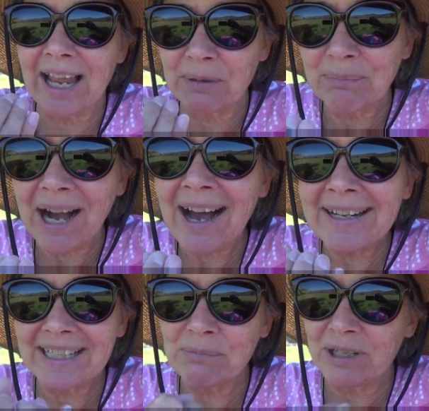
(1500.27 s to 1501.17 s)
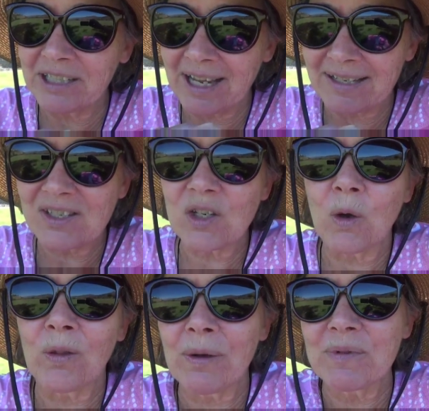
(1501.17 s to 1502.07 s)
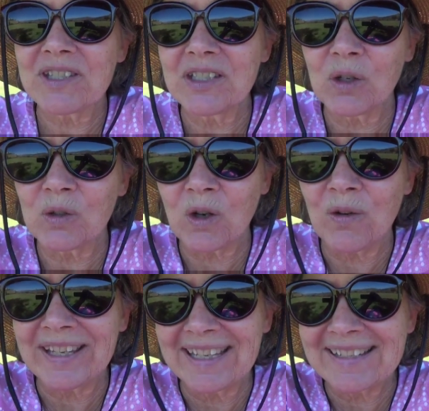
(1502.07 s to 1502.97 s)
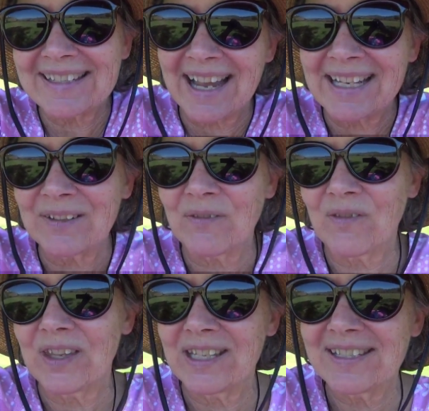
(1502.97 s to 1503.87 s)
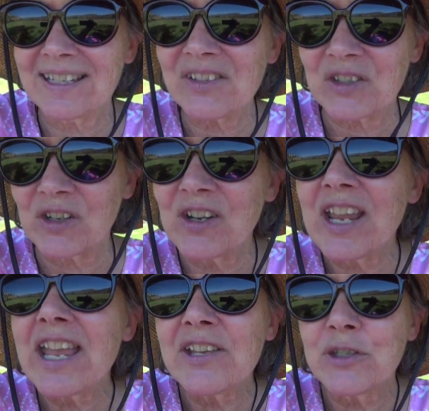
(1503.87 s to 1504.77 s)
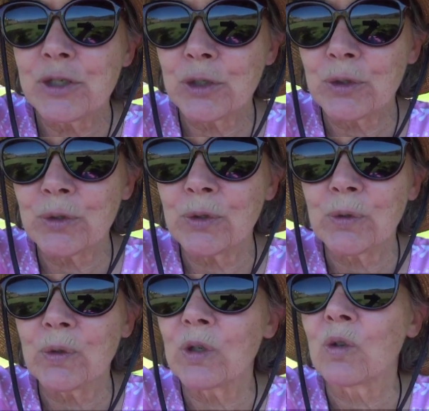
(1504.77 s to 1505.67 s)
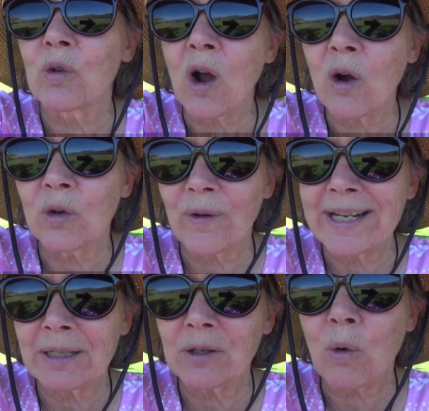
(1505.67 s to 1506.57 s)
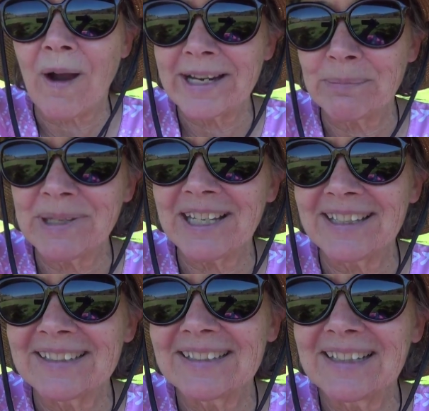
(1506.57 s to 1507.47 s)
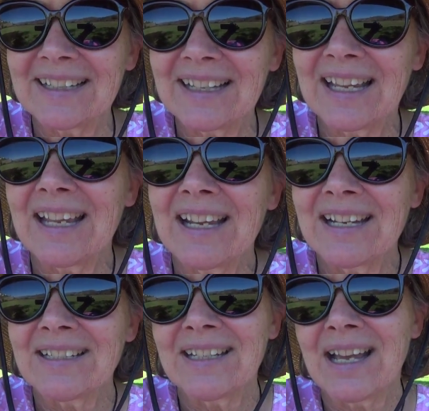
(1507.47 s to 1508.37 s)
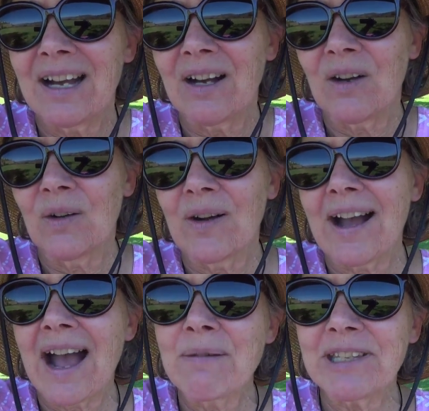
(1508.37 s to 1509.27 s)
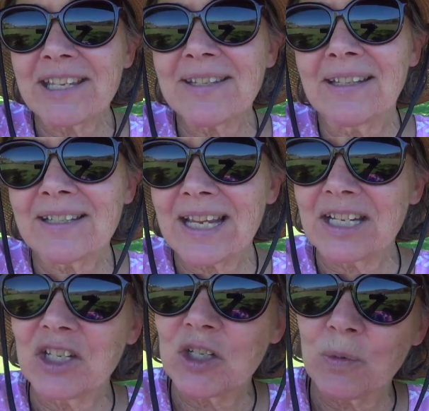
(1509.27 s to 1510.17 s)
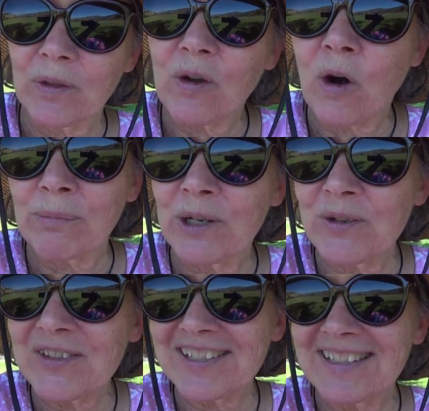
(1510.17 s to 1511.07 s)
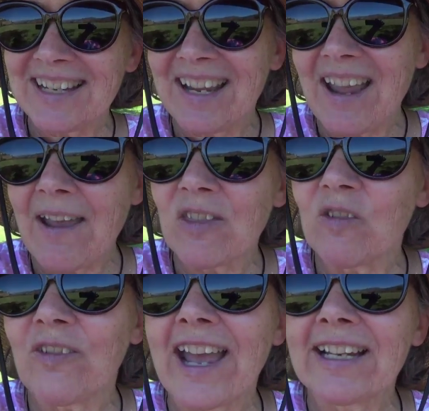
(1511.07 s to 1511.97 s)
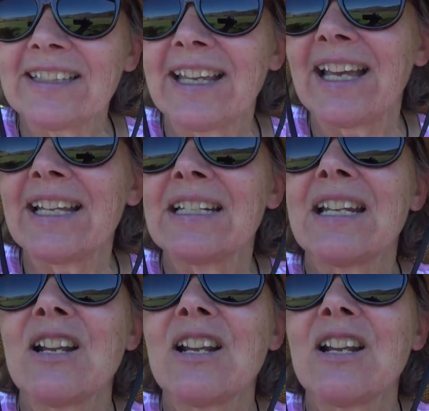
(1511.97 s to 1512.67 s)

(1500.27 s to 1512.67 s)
like body, but not soul, that was still growing inside of the sister to grow quite a bit. Now, I'm guessing this had to do with hormones and the fact that